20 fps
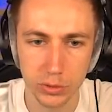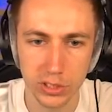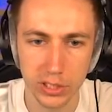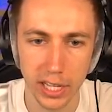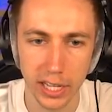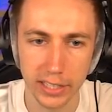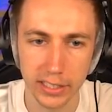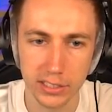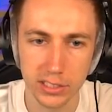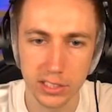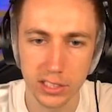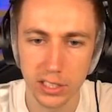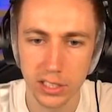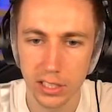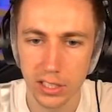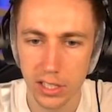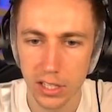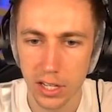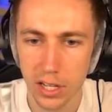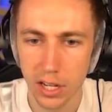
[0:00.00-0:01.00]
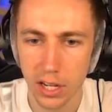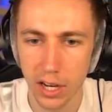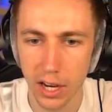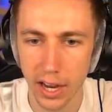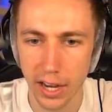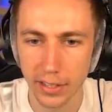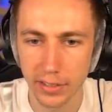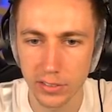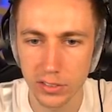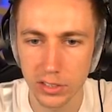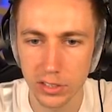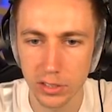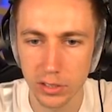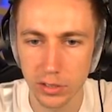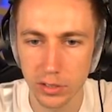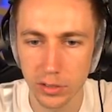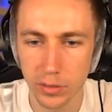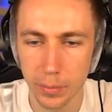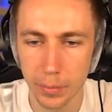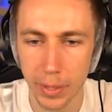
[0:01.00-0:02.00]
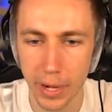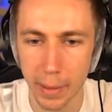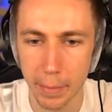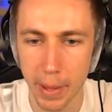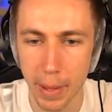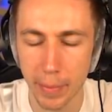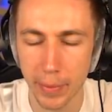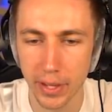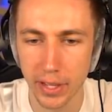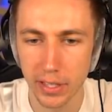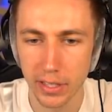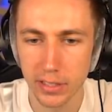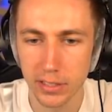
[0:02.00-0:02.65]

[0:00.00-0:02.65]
What's next? All right. Black pepper.